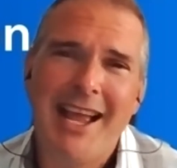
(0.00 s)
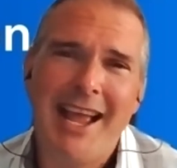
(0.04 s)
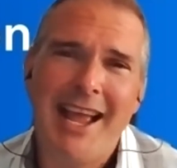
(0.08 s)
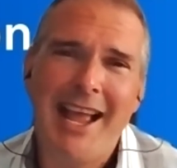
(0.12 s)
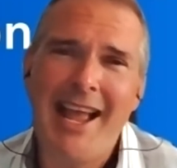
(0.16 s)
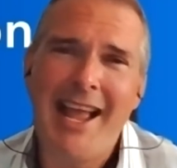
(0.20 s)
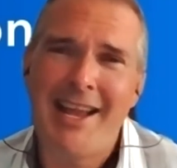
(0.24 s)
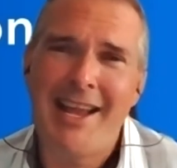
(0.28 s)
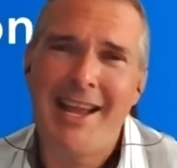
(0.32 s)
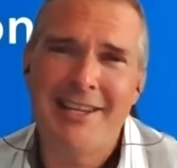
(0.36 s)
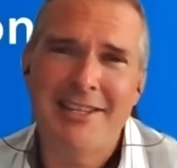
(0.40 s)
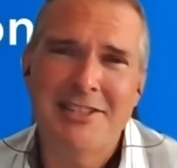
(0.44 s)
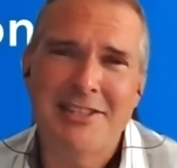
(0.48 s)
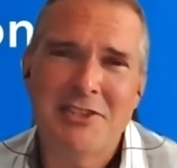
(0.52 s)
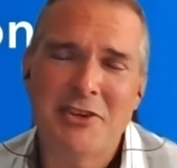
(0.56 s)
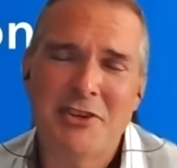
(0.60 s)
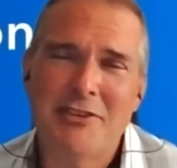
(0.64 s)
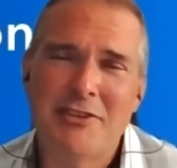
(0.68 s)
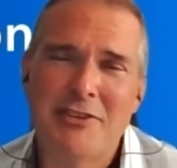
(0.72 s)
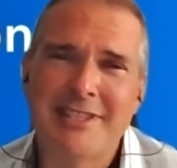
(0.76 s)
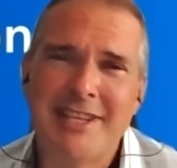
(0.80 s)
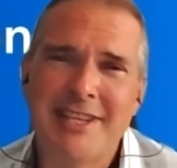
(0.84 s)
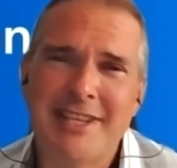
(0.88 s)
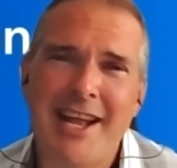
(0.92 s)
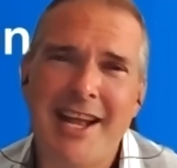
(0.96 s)
And it
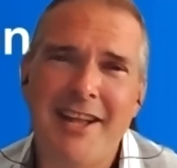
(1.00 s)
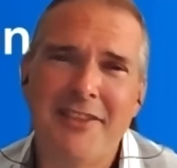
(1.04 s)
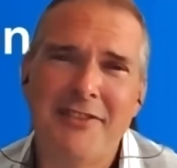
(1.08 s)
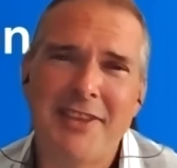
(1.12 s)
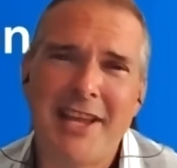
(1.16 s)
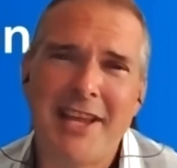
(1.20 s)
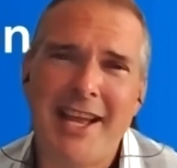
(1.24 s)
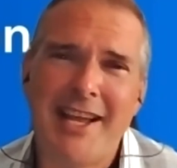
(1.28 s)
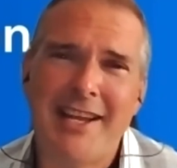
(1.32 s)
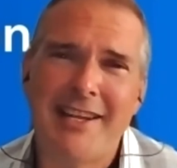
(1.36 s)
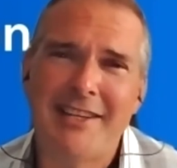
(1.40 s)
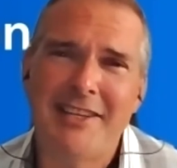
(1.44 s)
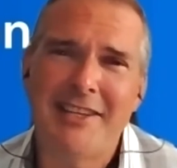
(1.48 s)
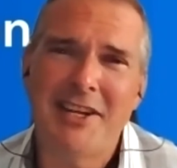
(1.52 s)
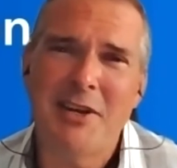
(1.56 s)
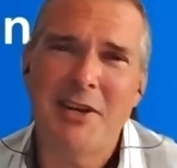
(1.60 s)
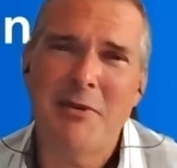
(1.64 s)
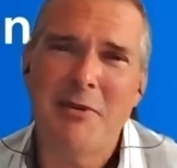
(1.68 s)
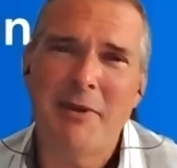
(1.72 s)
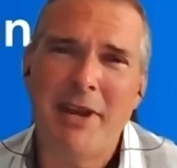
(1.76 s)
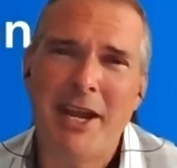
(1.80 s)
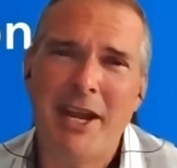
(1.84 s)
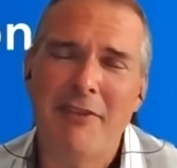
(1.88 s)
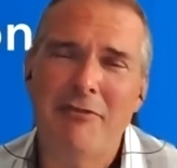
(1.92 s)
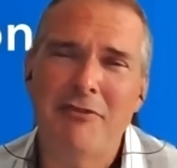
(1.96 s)
turns out that,
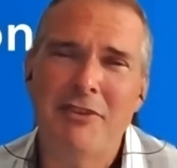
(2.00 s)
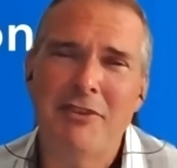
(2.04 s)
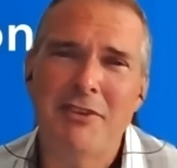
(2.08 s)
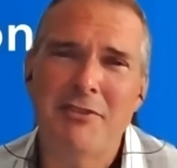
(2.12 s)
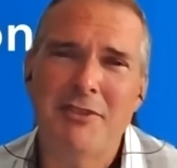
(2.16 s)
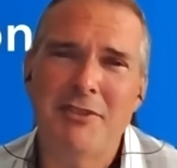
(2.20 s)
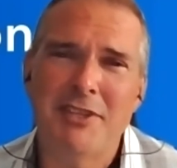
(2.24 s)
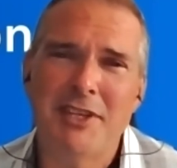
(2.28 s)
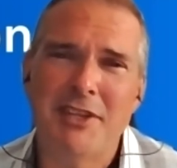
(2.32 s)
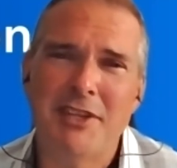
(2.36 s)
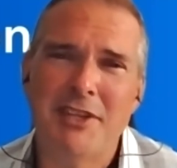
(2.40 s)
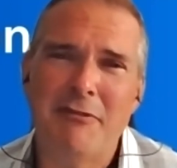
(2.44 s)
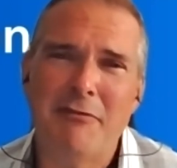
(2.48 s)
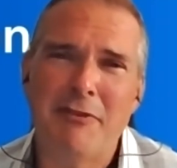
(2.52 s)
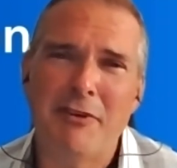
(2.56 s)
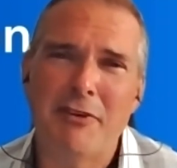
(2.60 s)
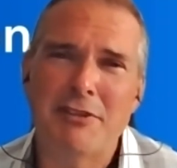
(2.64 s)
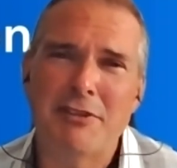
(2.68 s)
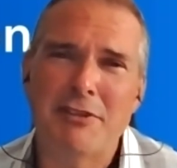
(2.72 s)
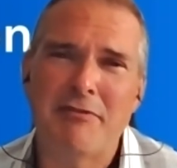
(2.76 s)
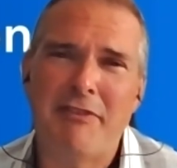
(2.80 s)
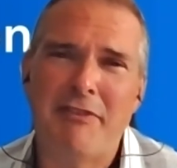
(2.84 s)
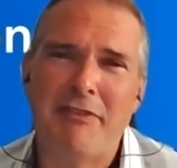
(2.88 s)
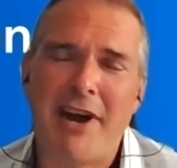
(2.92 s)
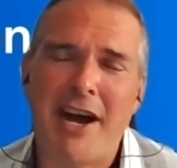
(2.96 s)
after you did the
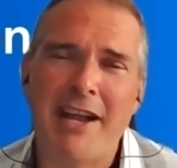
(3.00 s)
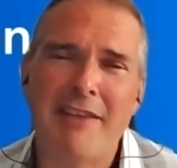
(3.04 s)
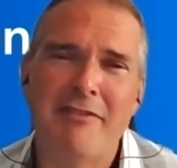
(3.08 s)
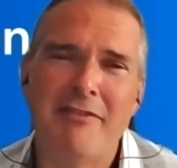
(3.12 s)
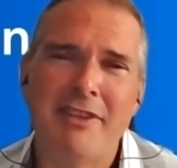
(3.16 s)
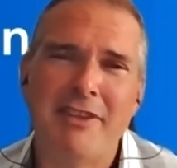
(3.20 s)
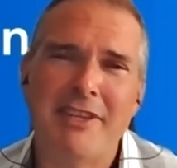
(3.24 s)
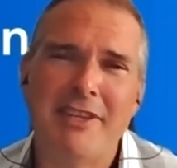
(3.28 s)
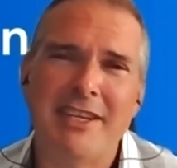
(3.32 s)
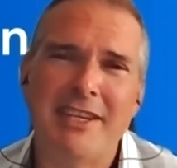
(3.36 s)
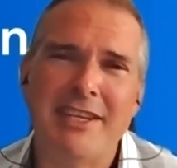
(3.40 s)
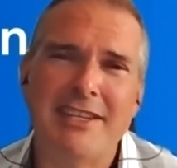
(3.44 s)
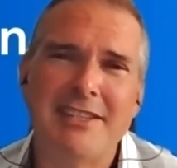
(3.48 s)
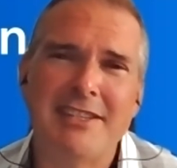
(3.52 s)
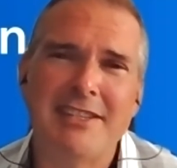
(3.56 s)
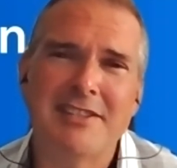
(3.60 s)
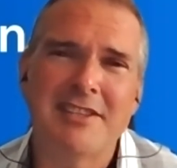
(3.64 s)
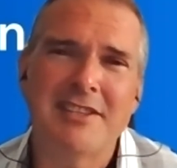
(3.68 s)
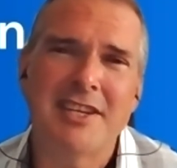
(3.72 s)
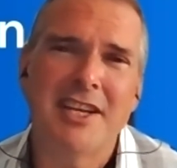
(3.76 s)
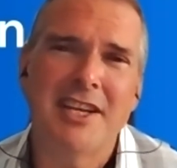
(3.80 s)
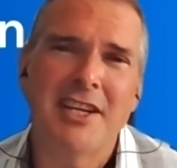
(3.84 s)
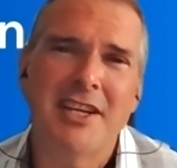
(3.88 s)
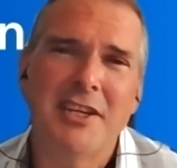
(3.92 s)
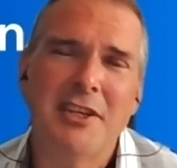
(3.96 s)
first 5 of
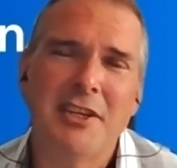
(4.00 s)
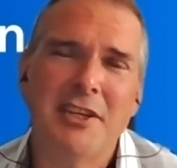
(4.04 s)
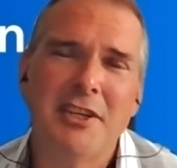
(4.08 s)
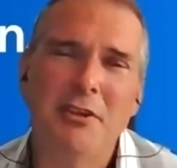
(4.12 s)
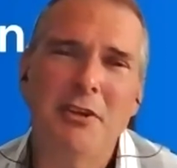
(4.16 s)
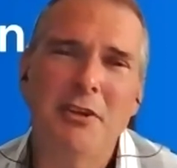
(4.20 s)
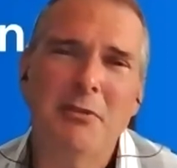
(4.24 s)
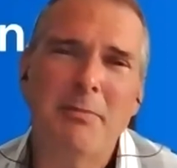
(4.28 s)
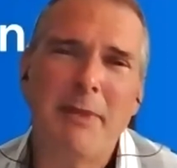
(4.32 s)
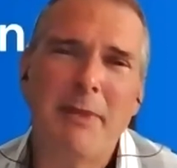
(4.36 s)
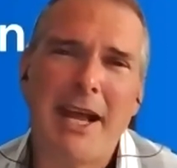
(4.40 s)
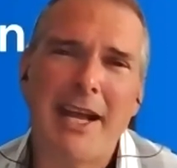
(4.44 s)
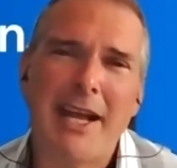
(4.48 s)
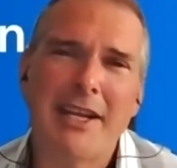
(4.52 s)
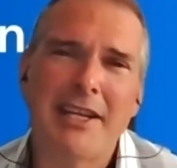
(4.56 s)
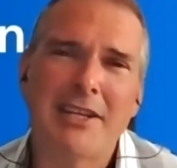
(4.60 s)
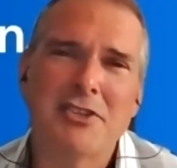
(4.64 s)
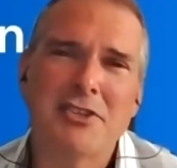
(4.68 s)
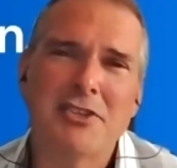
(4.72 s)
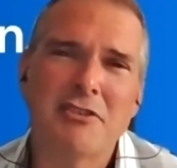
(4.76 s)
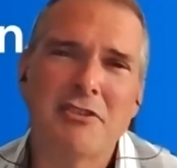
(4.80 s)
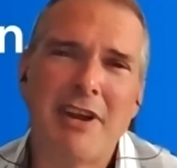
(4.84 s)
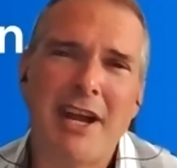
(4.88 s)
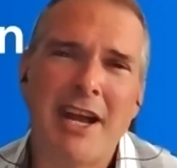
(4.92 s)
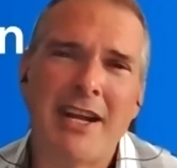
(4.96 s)
these, you look back
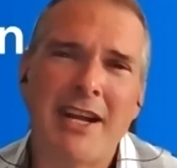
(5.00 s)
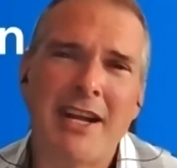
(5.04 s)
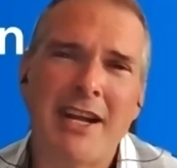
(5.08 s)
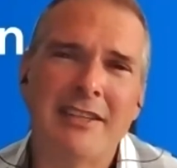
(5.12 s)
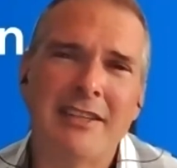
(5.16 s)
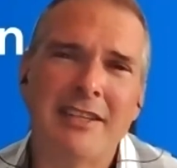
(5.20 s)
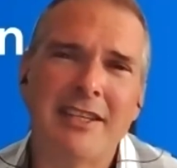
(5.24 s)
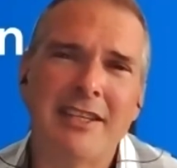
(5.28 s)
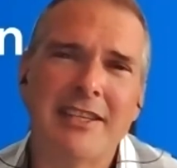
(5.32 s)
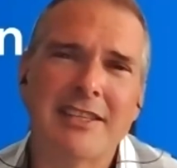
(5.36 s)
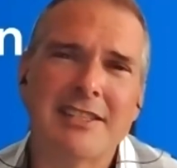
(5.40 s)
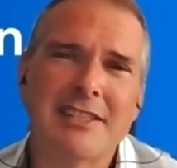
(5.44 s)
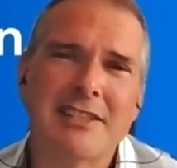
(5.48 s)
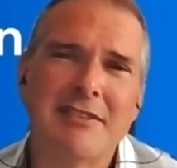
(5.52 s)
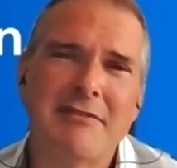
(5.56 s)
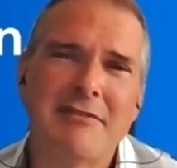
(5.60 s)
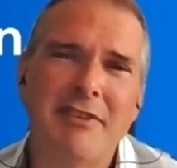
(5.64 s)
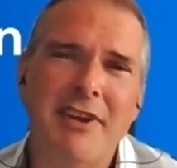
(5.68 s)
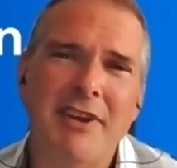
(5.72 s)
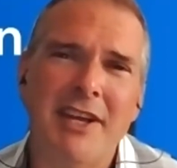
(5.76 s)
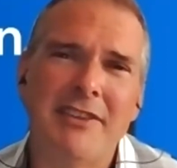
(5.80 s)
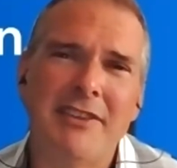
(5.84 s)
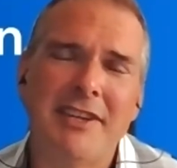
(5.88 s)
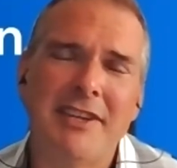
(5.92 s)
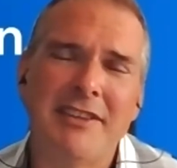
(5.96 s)
at your analytics and
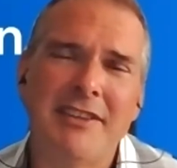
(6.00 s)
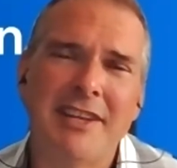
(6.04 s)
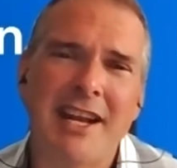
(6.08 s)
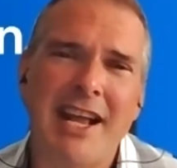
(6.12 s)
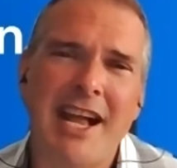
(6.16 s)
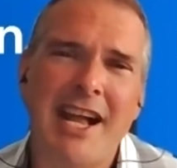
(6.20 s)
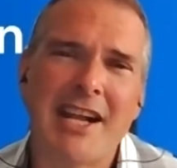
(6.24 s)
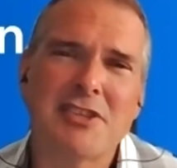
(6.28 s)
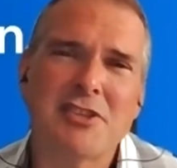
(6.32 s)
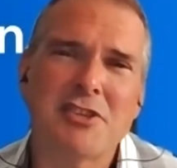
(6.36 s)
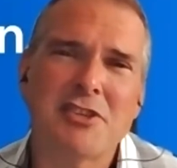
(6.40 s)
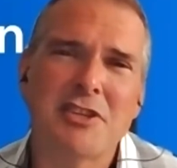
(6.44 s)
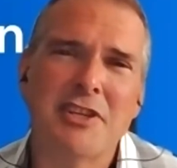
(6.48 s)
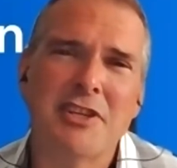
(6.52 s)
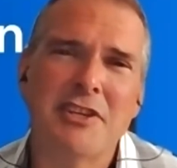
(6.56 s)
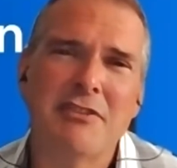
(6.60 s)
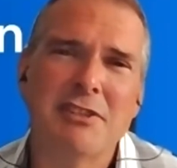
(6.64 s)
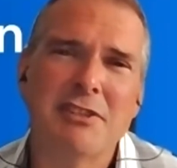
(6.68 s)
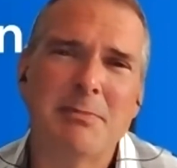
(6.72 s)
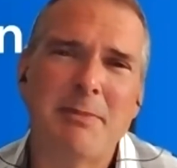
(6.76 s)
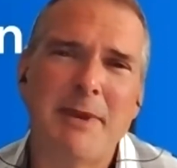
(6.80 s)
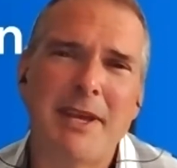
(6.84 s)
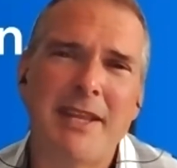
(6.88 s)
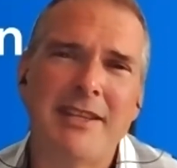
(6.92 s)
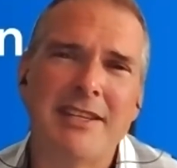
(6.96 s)
found out that actually you're
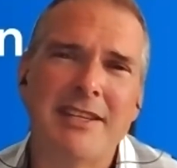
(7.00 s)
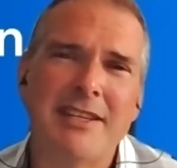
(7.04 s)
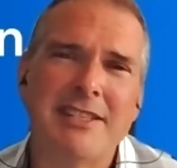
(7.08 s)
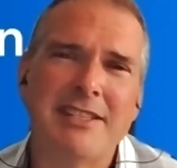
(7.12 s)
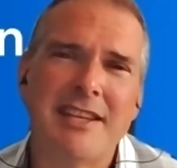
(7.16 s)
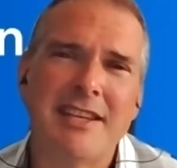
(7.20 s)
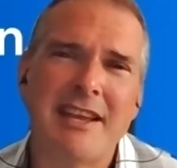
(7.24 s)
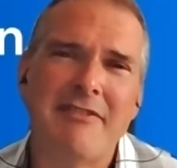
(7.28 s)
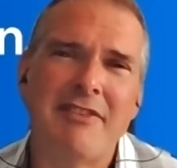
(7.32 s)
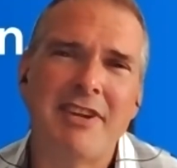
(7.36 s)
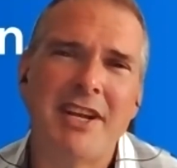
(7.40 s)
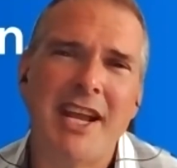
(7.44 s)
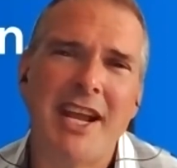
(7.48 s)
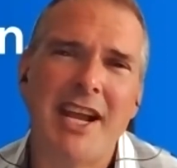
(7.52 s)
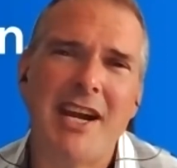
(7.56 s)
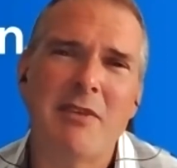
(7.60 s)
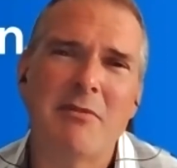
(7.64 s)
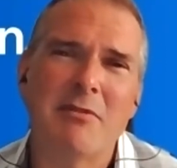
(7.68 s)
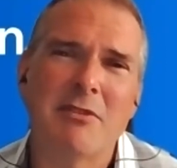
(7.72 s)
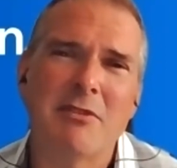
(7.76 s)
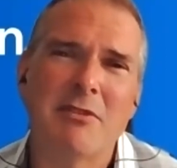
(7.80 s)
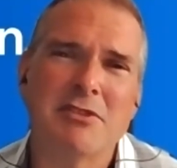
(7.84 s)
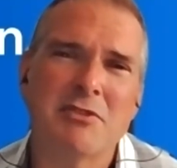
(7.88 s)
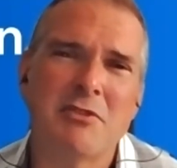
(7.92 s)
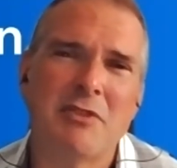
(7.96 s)
spending 7
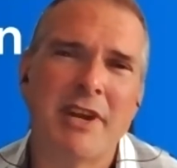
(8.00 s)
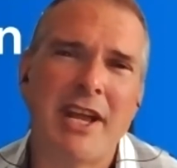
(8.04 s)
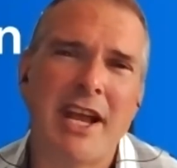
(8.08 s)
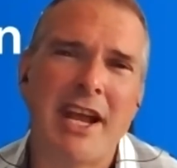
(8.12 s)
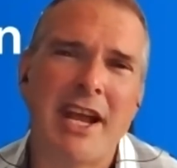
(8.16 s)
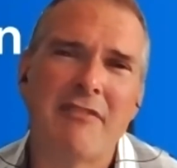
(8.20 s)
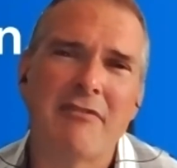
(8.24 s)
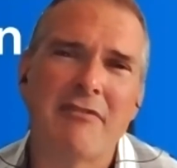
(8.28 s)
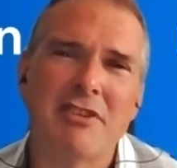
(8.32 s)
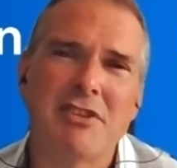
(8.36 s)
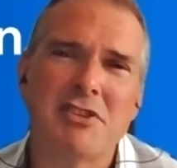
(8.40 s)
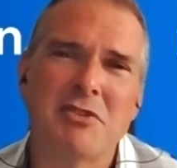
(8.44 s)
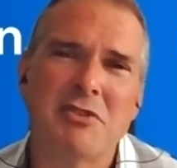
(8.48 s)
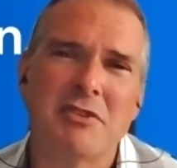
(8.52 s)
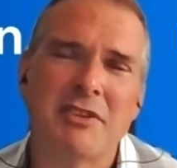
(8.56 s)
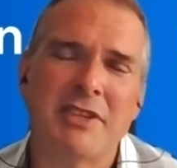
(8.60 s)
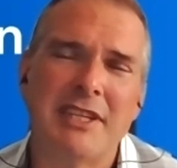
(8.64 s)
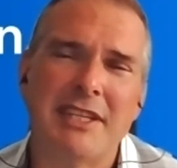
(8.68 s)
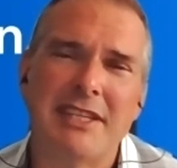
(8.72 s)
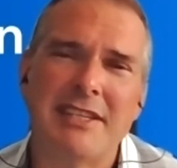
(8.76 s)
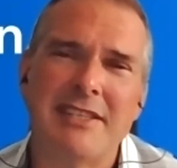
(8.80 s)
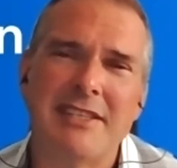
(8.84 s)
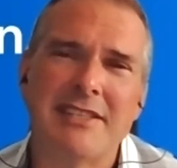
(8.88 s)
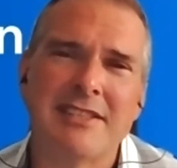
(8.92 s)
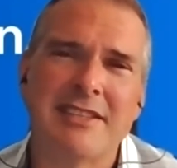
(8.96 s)
hours on average on
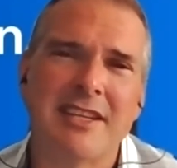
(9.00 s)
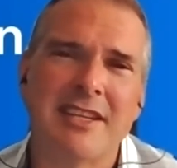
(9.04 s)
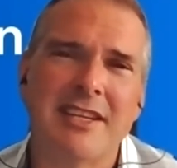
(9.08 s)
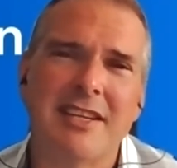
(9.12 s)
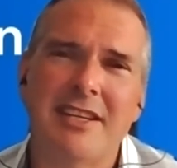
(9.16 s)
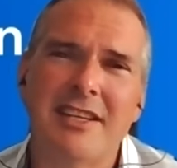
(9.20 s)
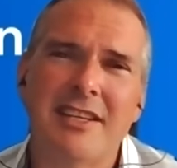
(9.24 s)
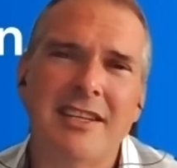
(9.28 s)
these.